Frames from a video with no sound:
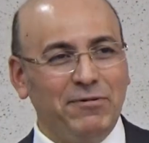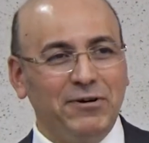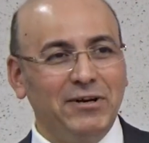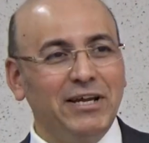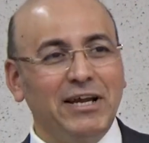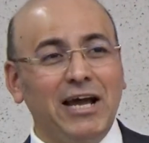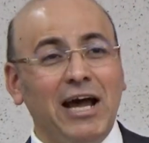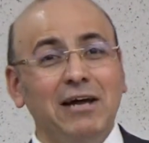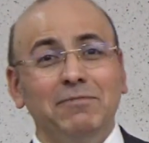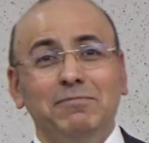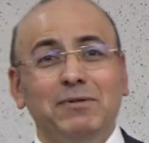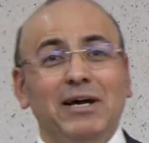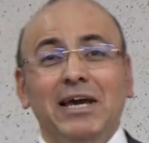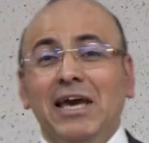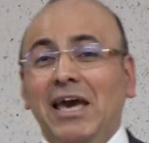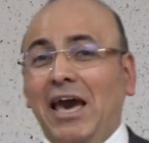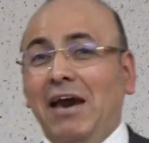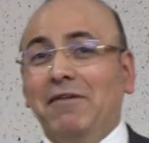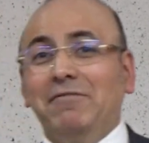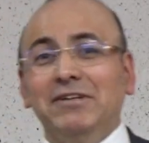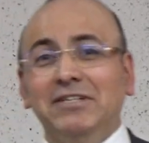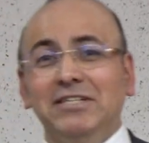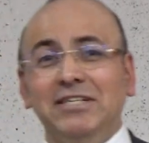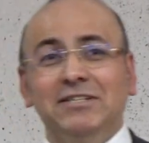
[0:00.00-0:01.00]
for the husband,
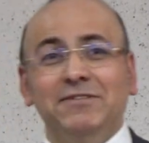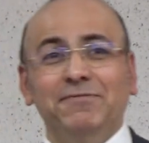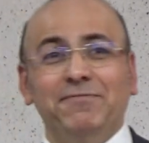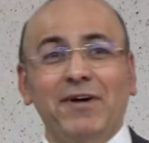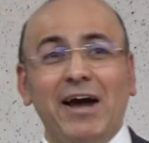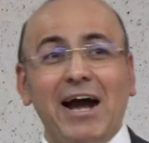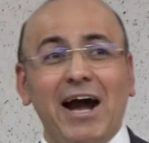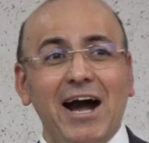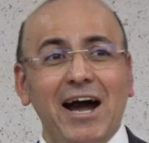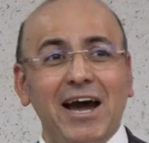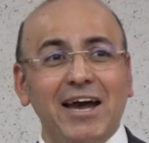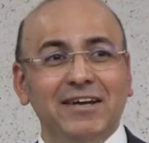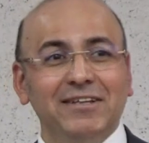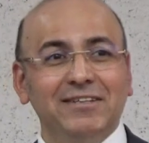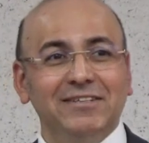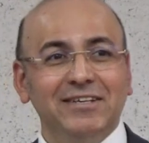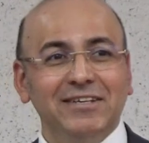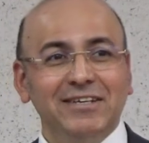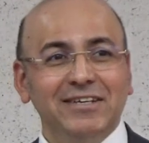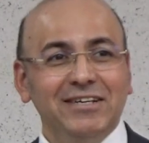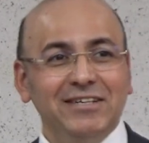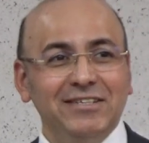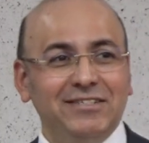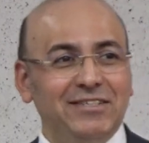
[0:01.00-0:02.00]
everything's fine.
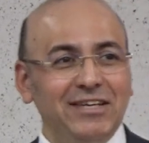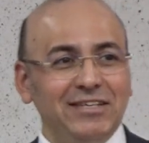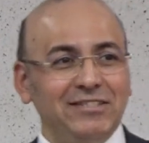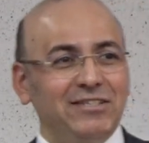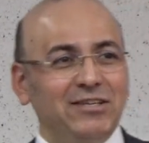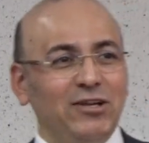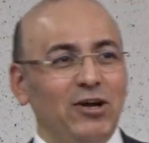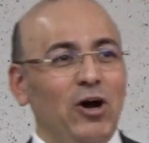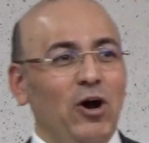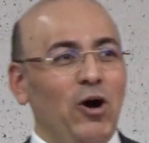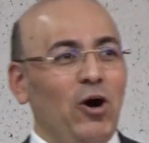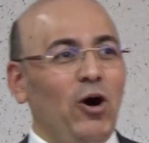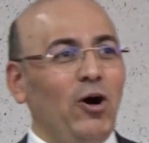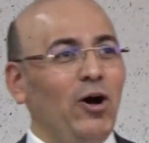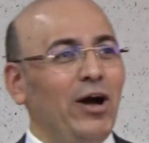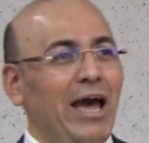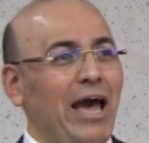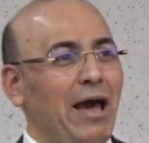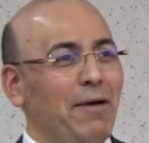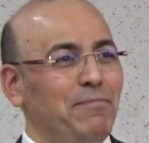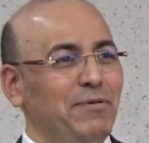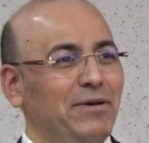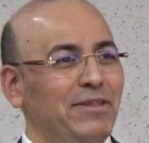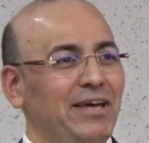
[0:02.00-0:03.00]
It's just all
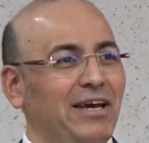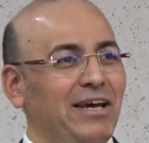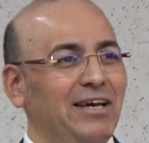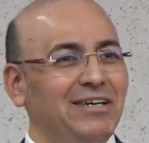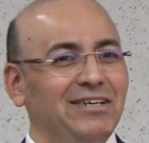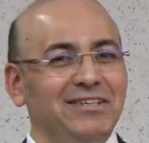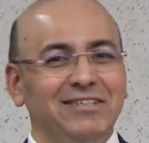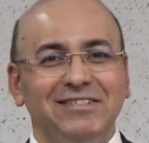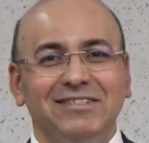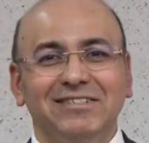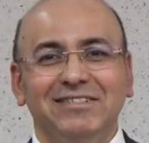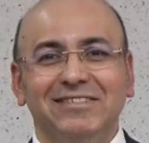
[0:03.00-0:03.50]
happy days.